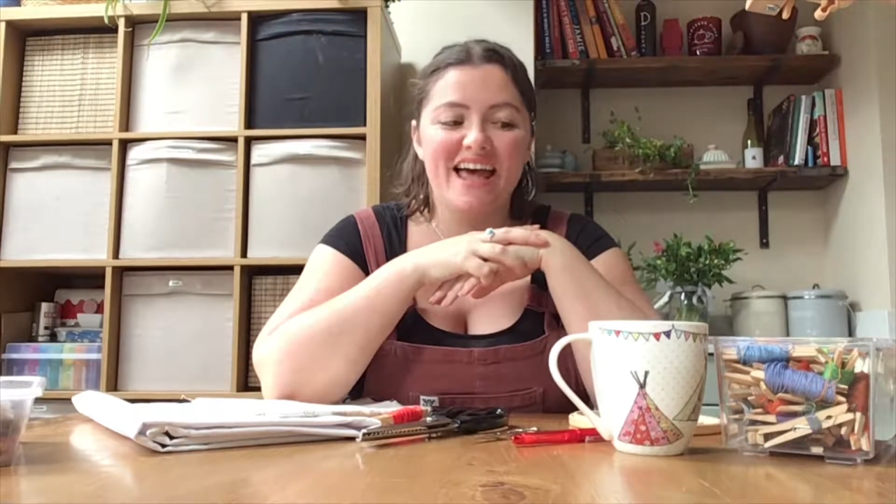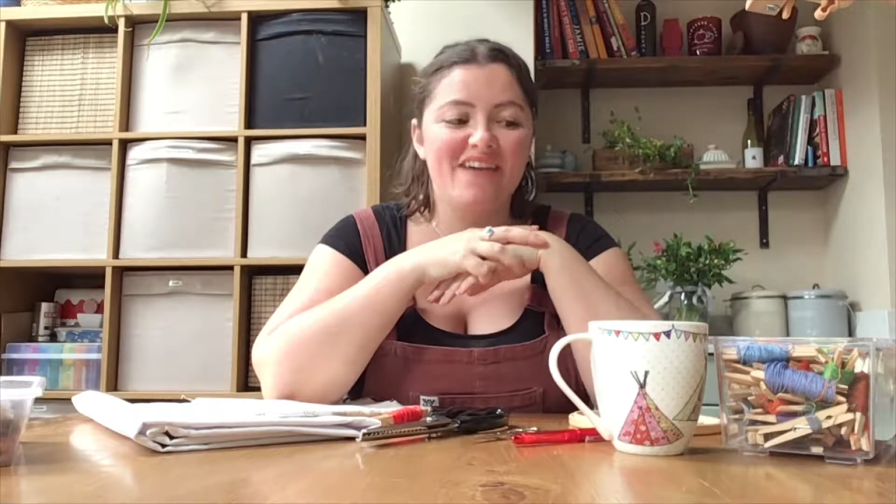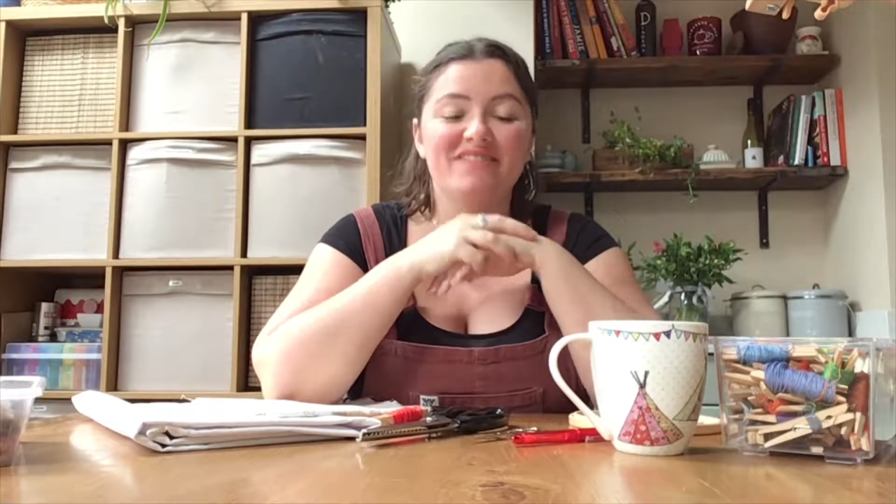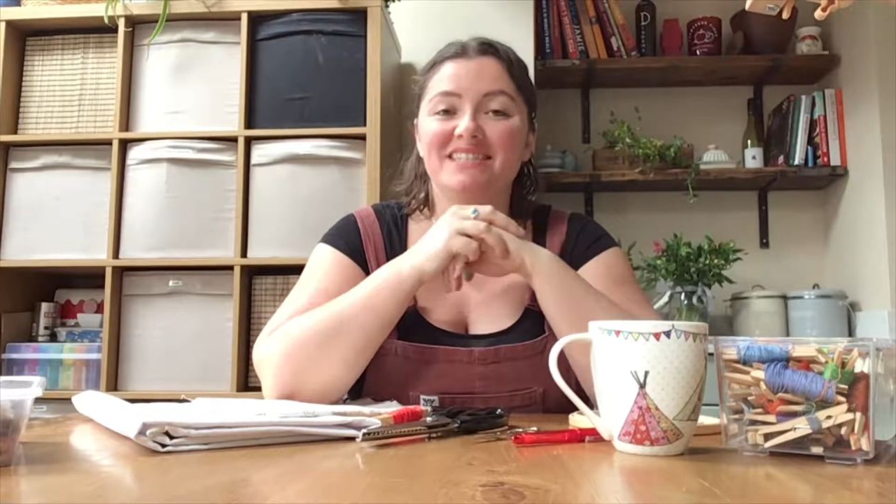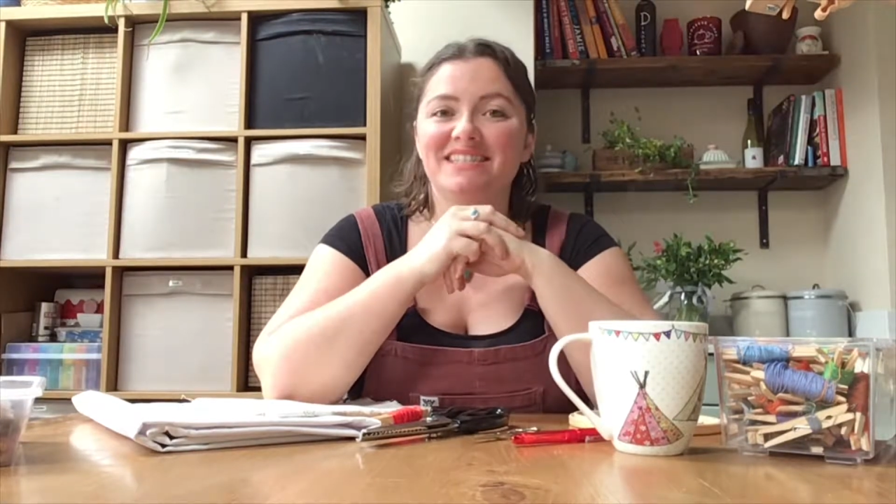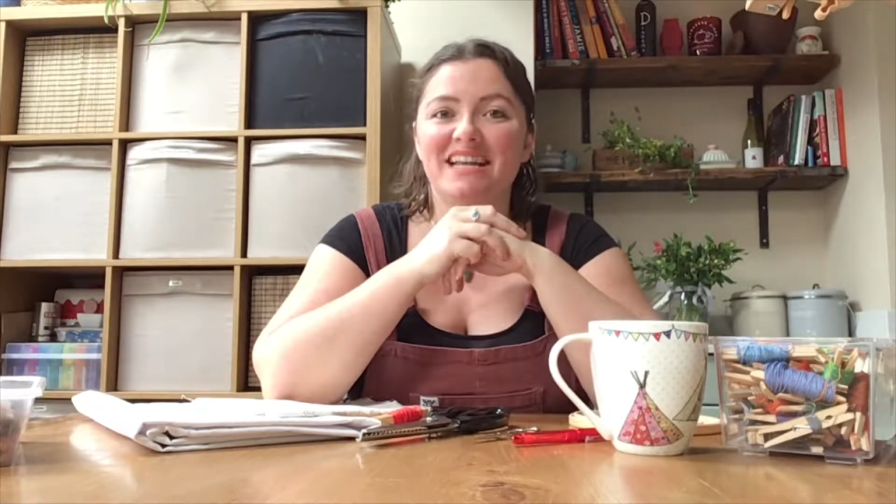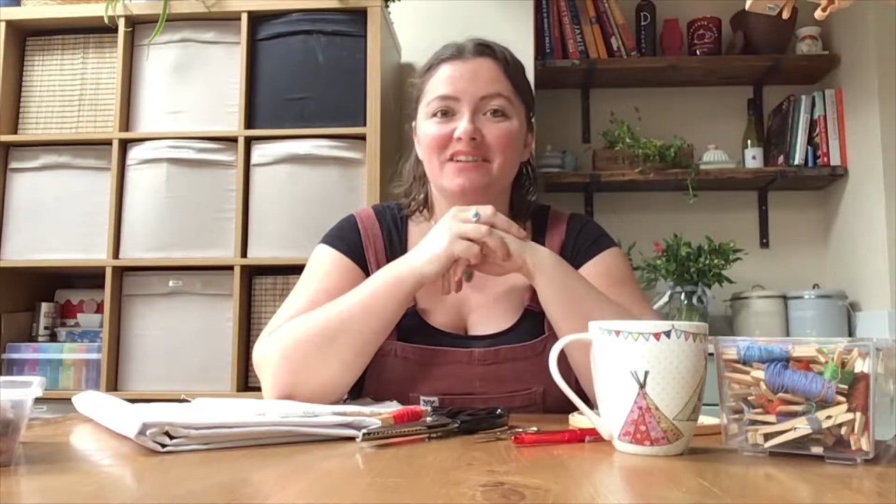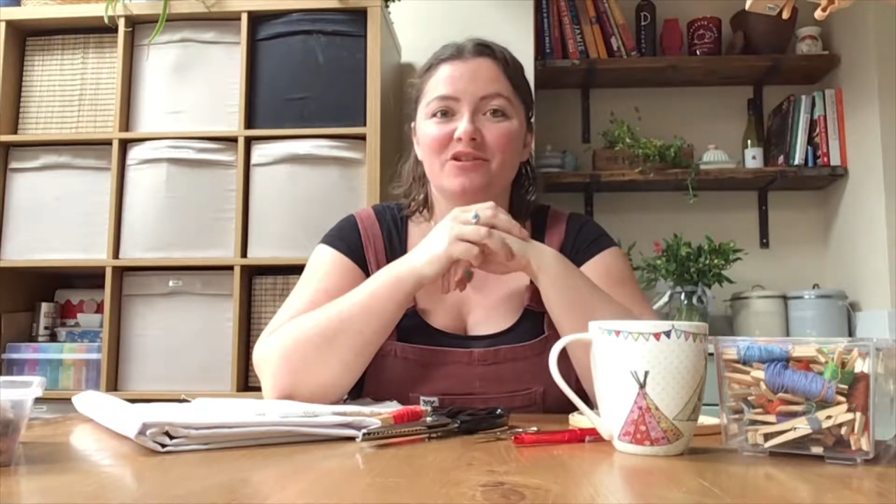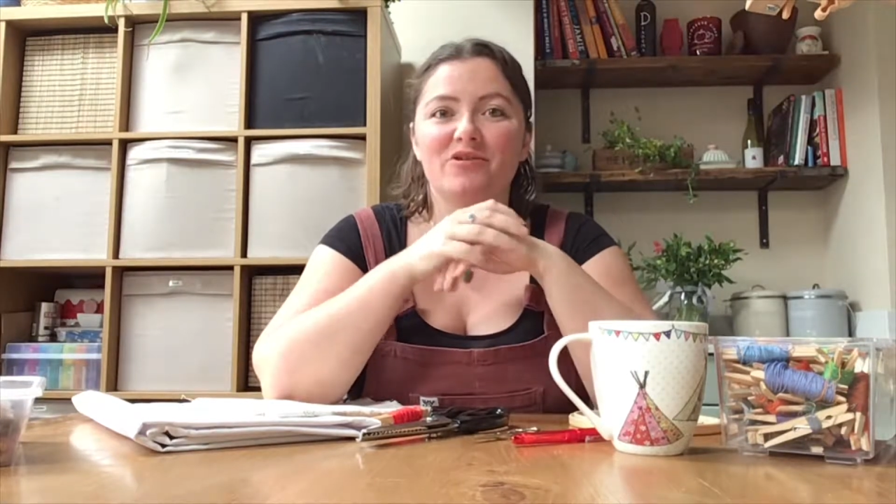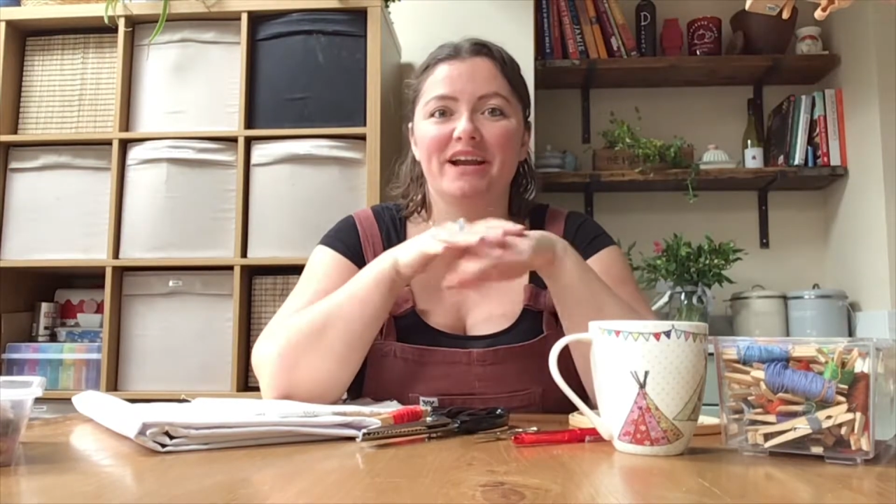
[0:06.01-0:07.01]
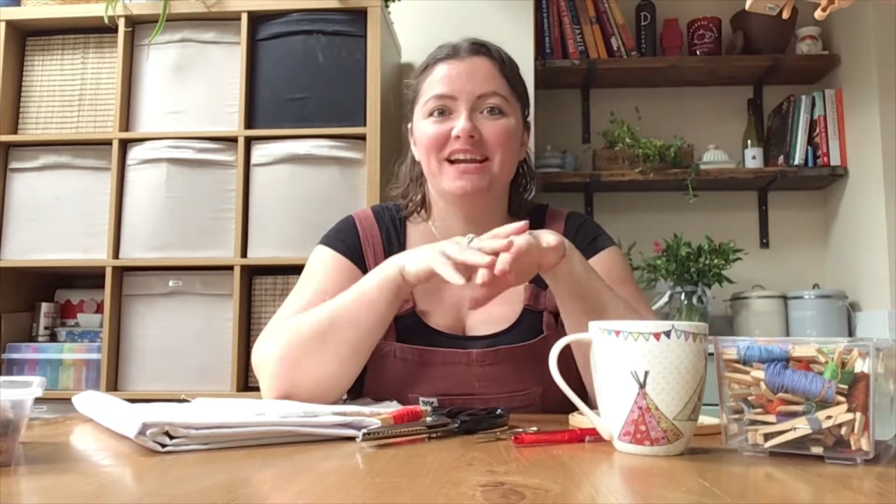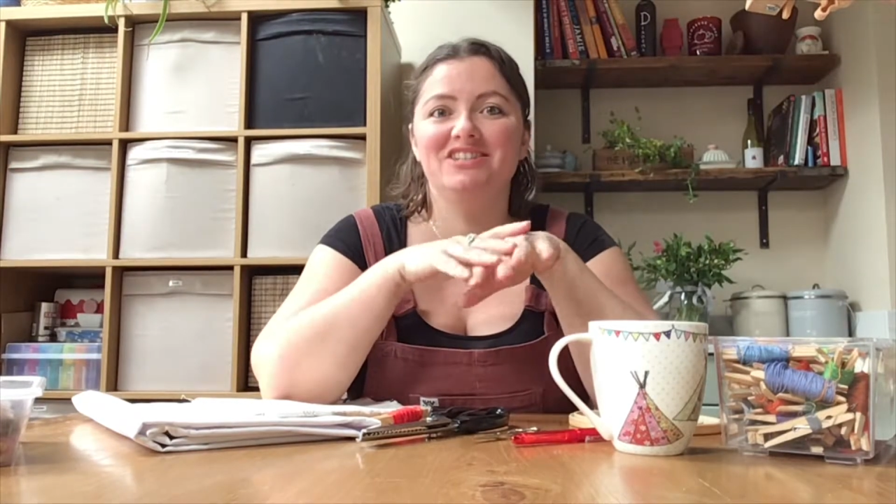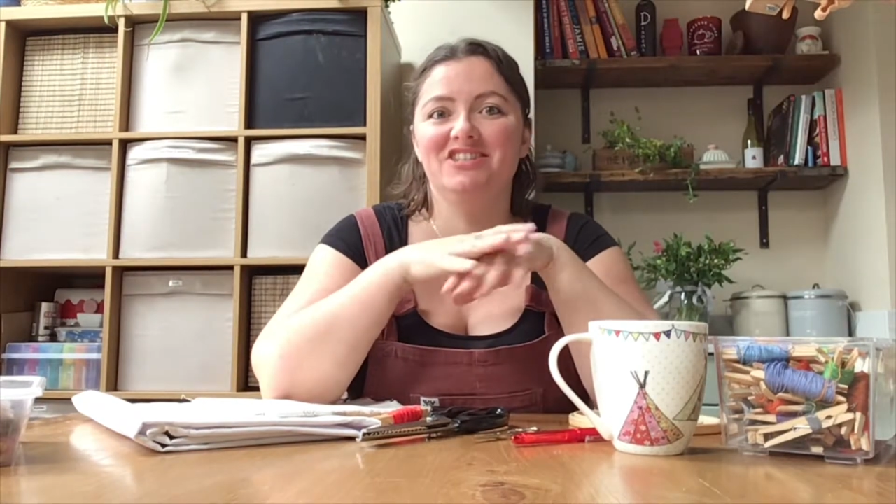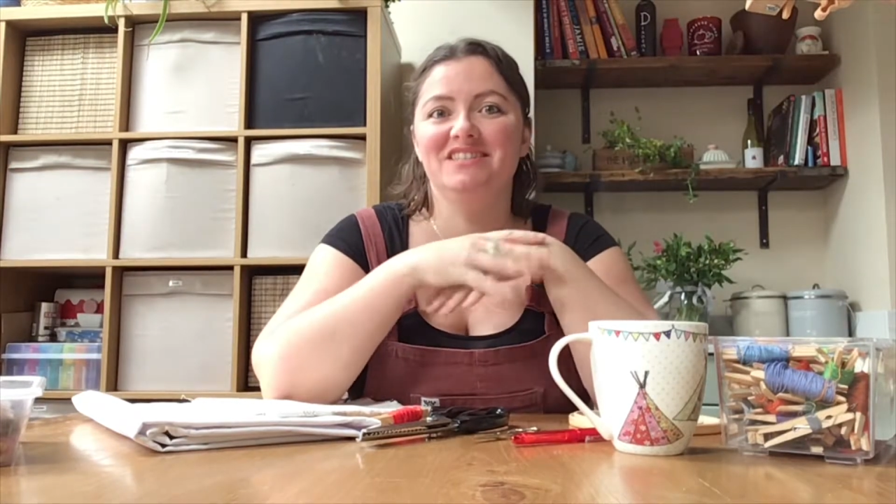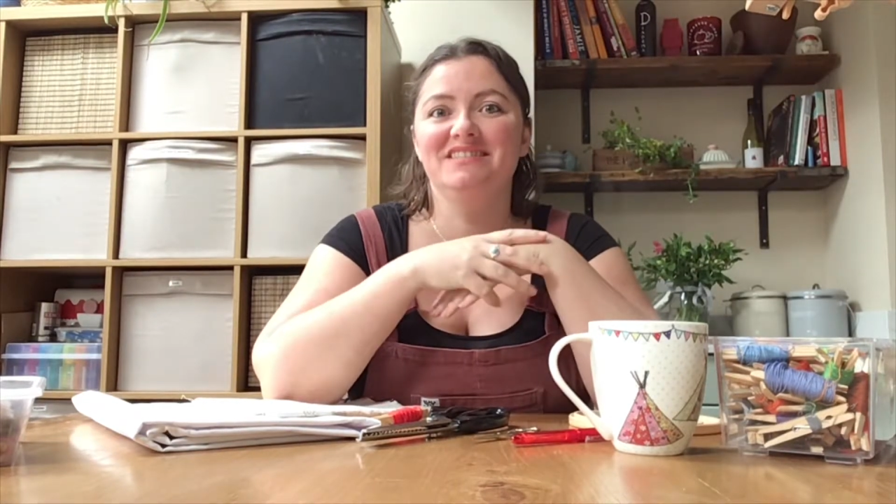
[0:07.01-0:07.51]
Evans Scent
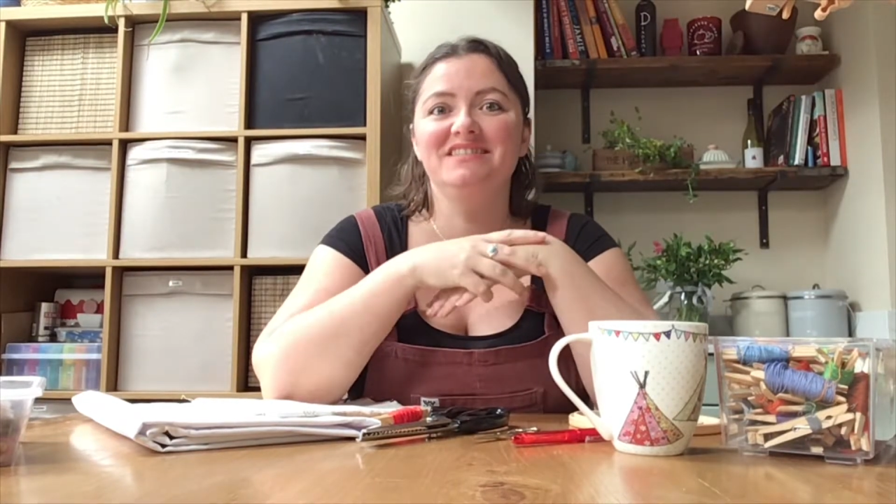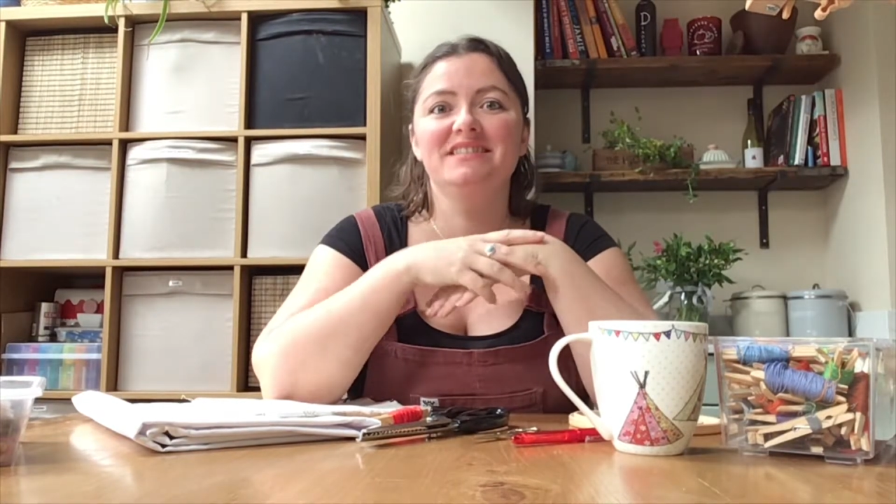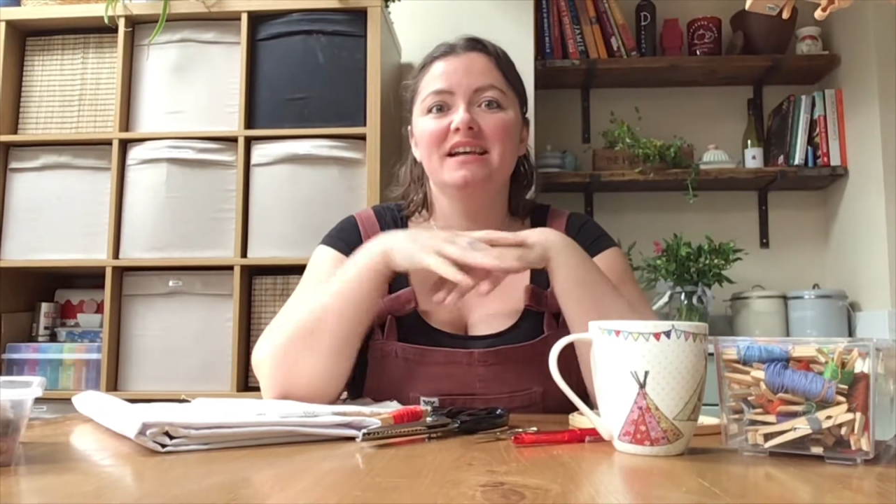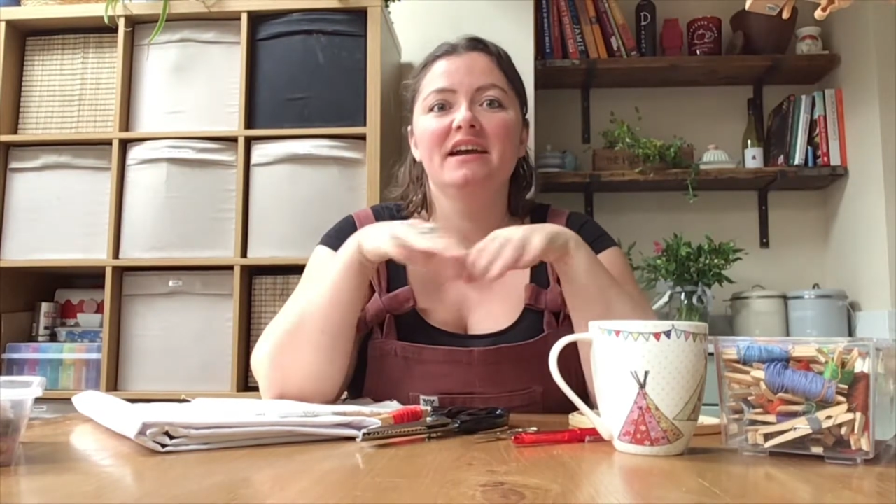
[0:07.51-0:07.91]
Creations.